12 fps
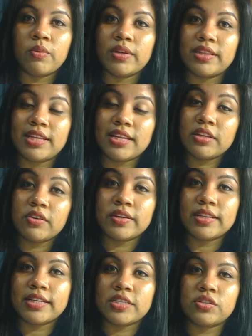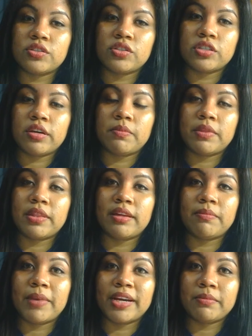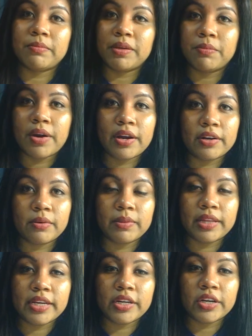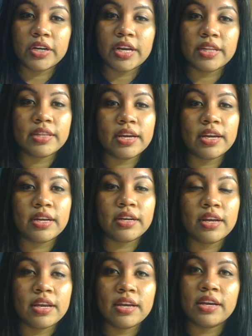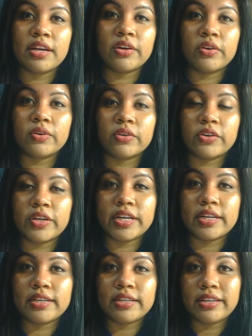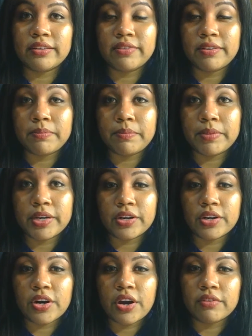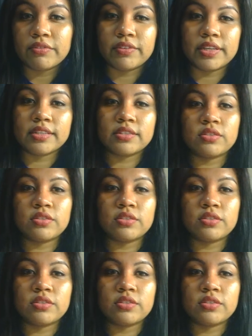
within the relationship that might be brought up later, and then it'll create an even bigger conflict.